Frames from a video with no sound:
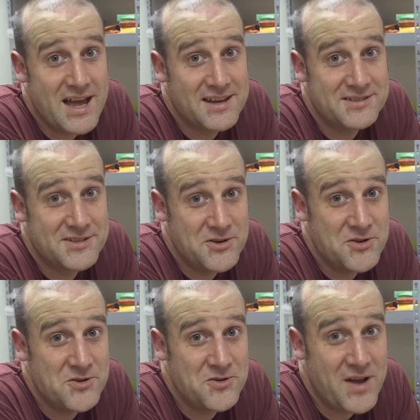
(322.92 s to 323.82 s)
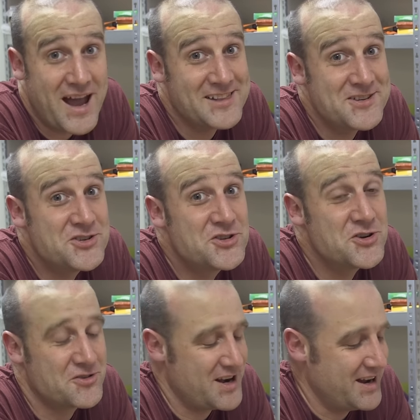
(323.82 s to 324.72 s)
down to Alan
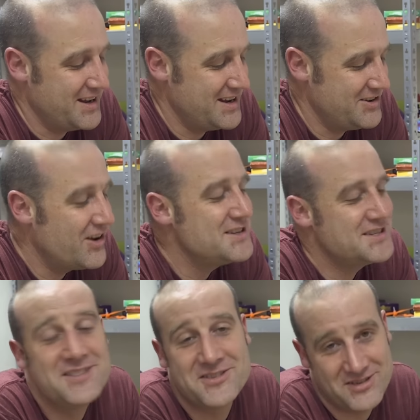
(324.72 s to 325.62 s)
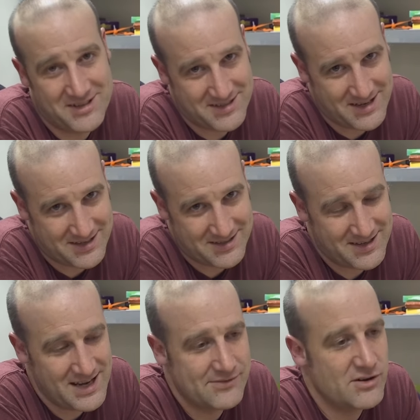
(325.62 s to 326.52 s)
Turing in 1936.
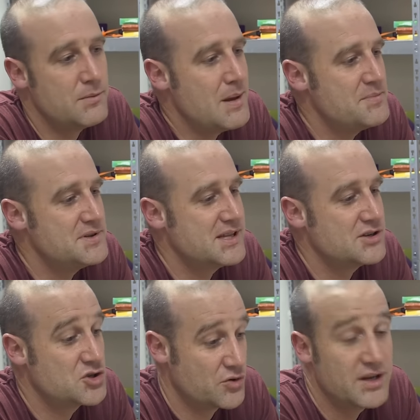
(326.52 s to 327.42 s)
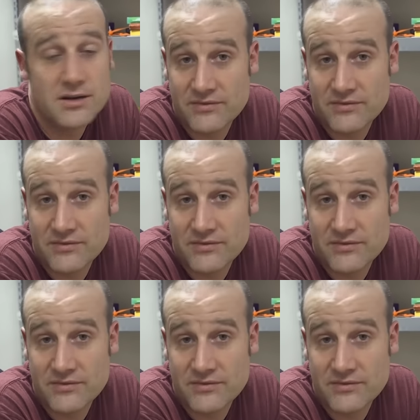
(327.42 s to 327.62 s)
And everyone remembers that Turing